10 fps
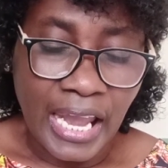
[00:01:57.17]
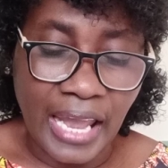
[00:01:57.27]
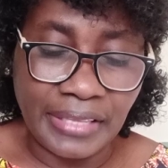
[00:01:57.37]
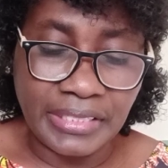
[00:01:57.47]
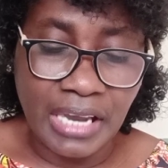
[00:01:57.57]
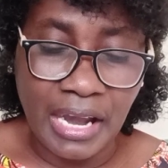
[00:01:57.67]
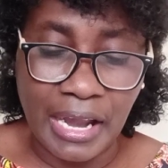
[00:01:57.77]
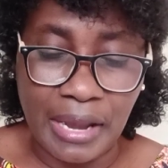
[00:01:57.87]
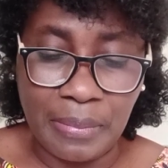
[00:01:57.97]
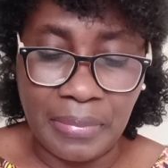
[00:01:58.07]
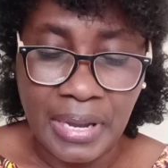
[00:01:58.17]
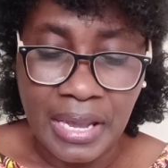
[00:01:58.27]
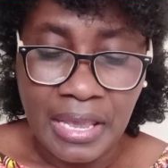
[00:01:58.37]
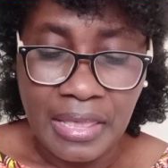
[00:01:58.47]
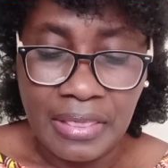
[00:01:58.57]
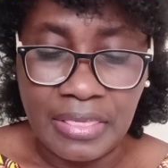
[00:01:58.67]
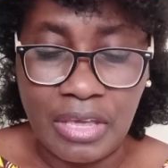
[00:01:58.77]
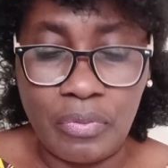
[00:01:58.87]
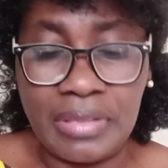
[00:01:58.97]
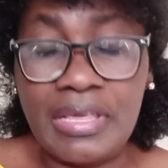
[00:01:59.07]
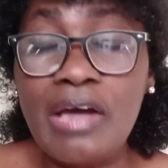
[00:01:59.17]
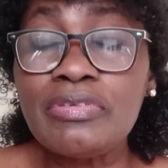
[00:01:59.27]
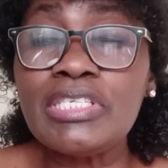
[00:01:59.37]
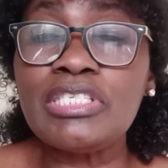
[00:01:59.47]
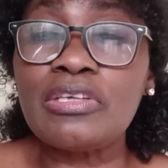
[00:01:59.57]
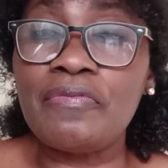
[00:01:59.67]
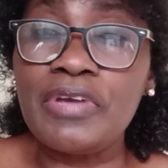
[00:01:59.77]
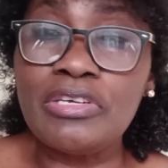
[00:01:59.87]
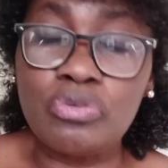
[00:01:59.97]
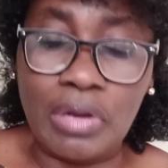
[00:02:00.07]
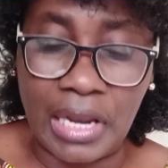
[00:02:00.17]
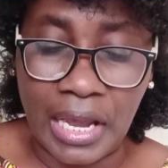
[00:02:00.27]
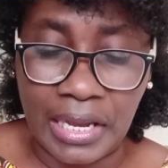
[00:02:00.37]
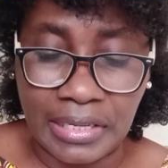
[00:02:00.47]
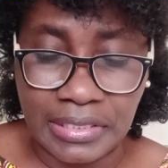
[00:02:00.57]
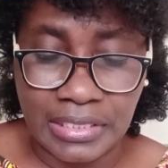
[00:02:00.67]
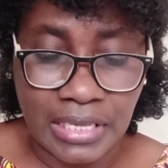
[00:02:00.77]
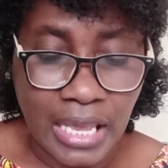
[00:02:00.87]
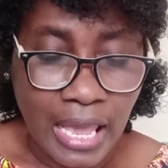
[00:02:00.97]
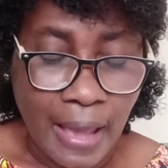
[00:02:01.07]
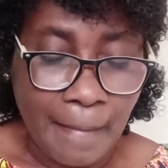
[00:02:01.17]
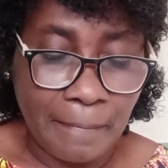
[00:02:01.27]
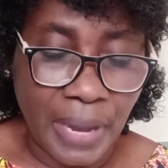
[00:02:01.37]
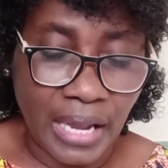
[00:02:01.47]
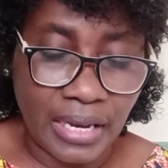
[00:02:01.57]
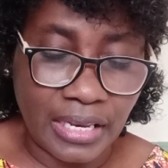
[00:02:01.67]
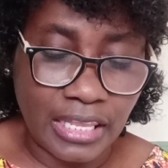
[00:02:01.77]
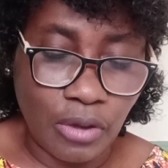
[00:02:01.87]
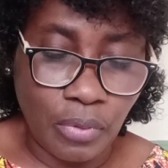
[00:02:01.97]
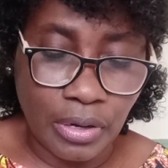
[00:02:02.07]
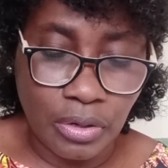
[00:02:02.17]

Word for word: In time, there were thousands of Israelites, but they were